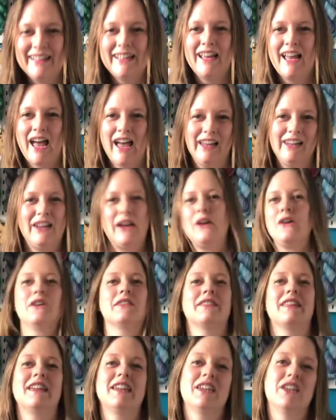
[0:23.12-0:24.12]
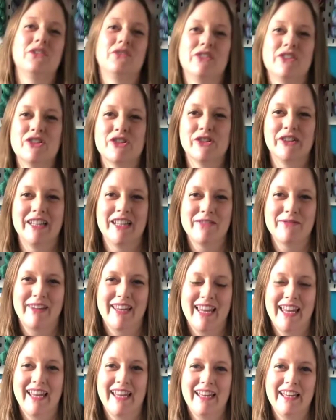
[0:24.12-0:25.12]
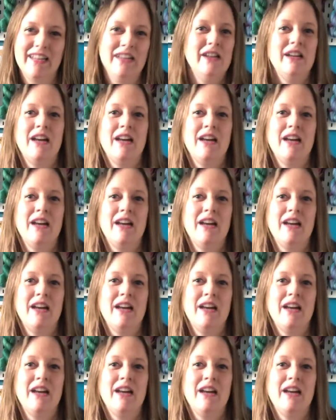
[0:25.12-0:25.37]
Hello, thank you for joining me here.